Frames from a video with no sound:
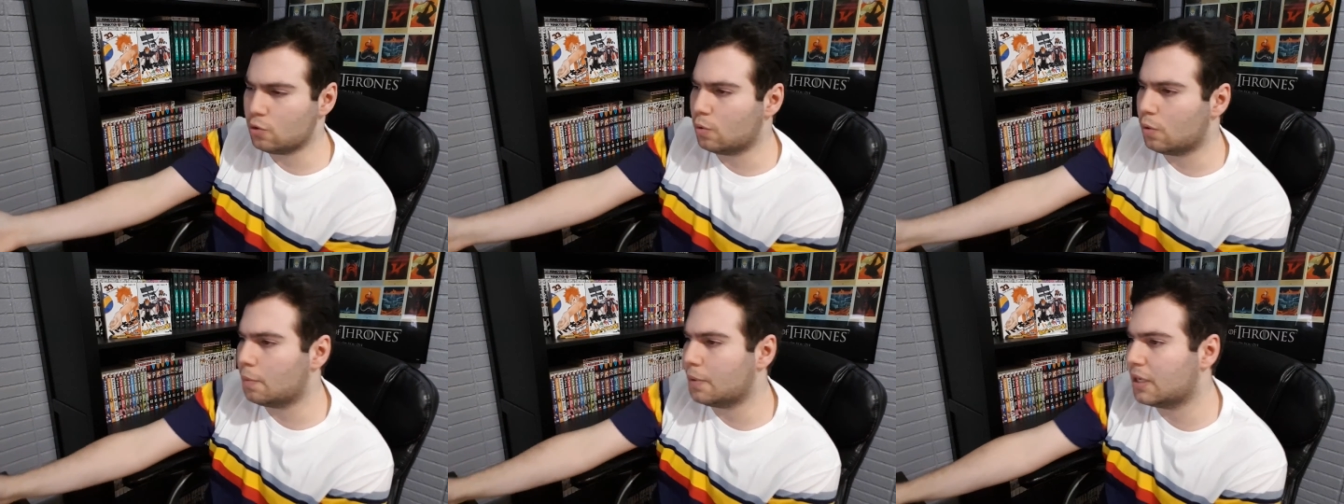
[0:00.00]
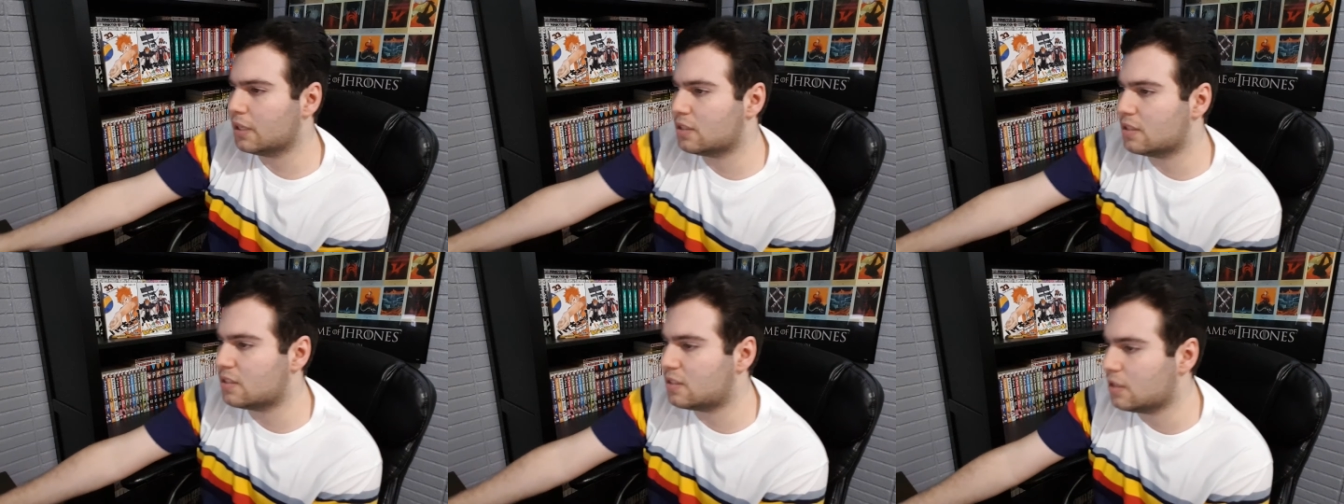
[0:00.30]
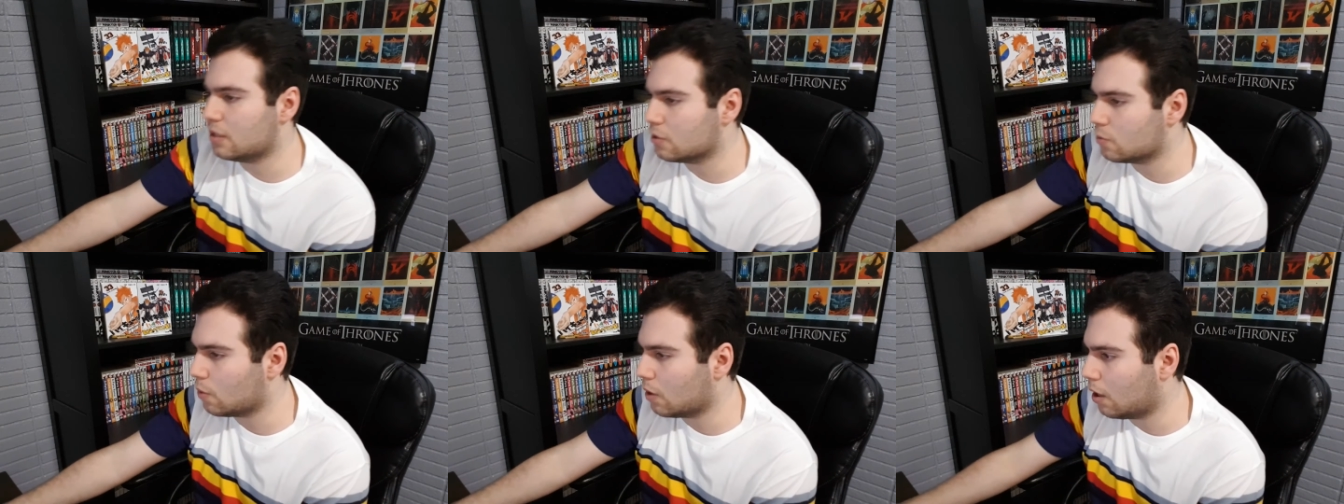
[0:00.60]
what we get to
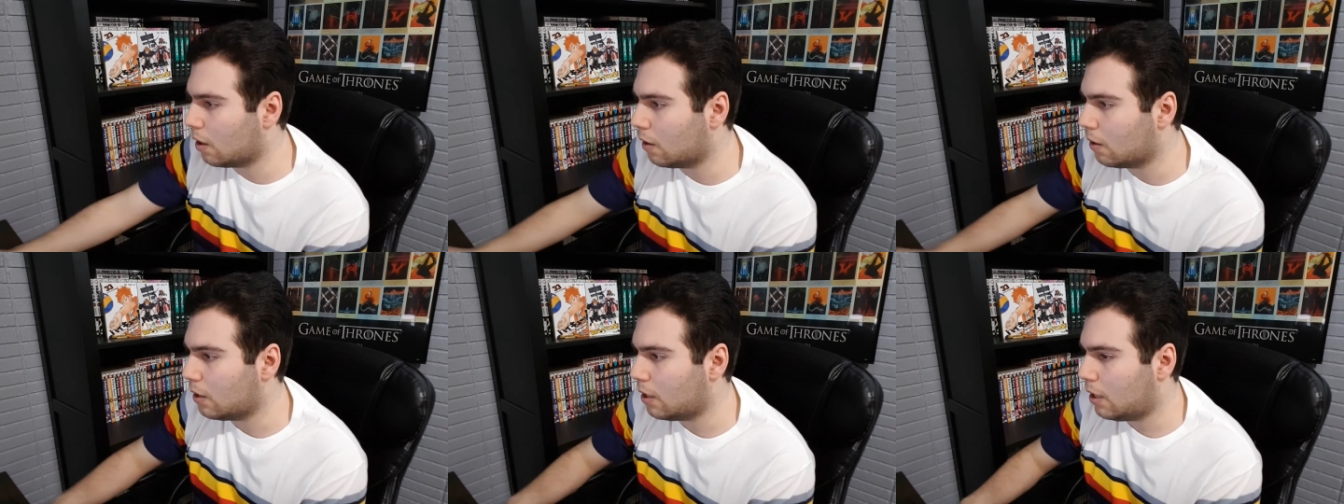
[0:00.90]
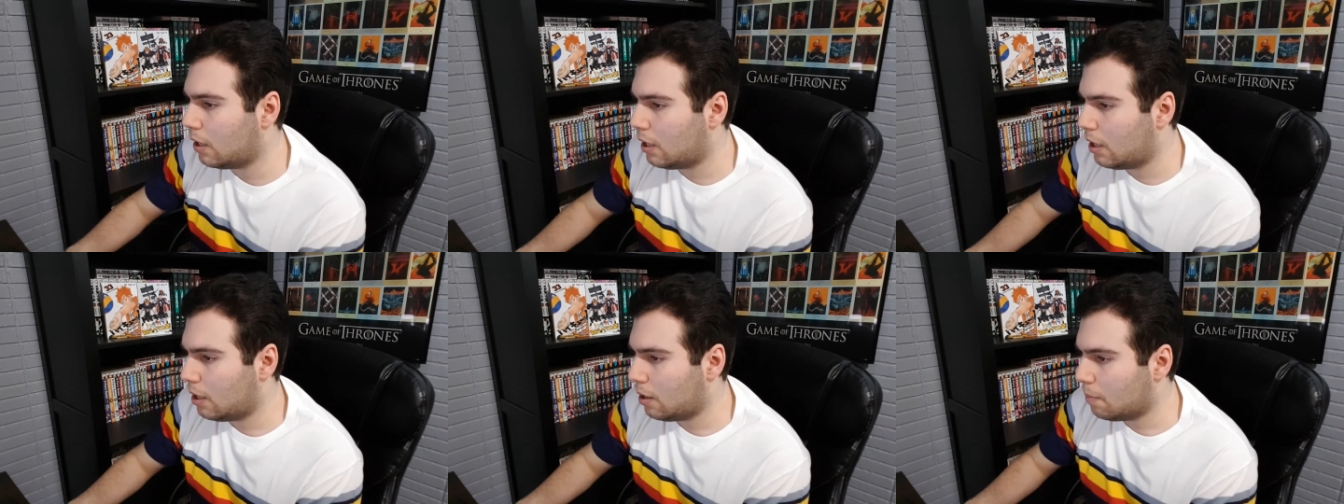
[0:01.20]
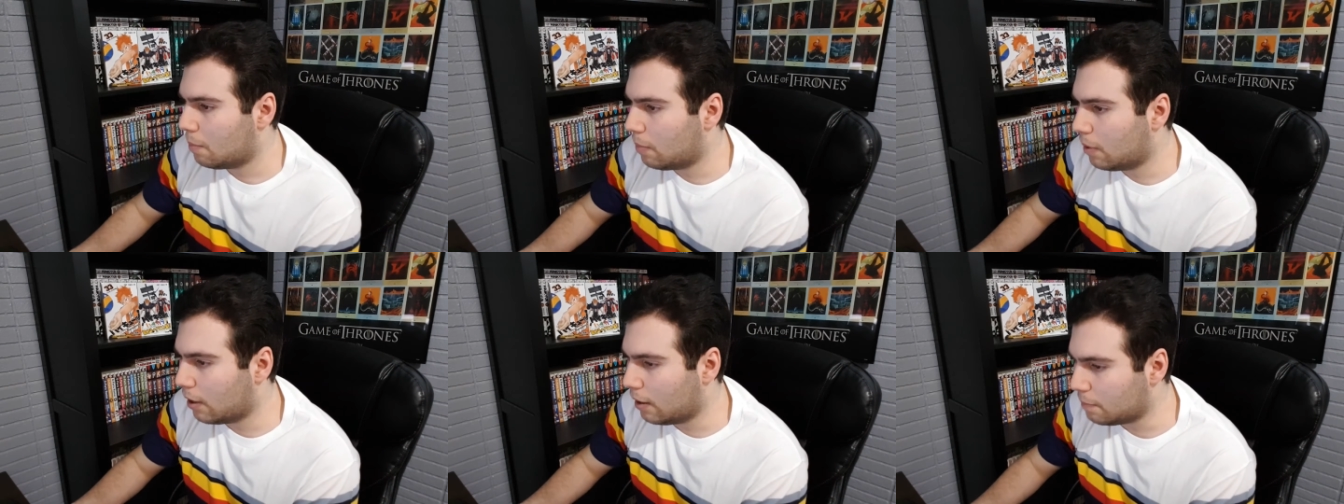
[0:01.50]
see as well.
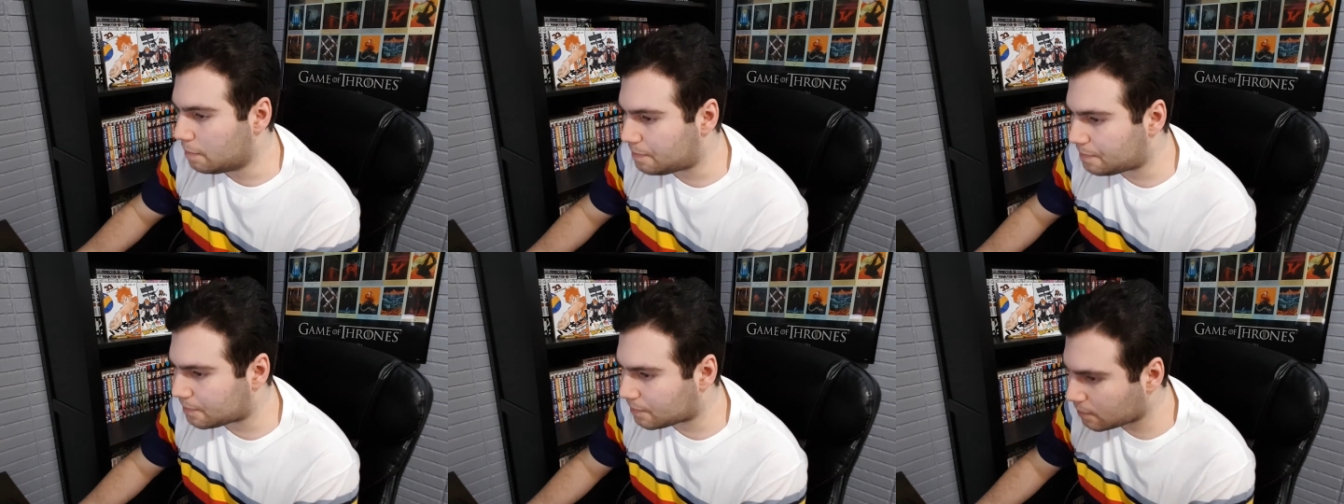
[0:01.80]
But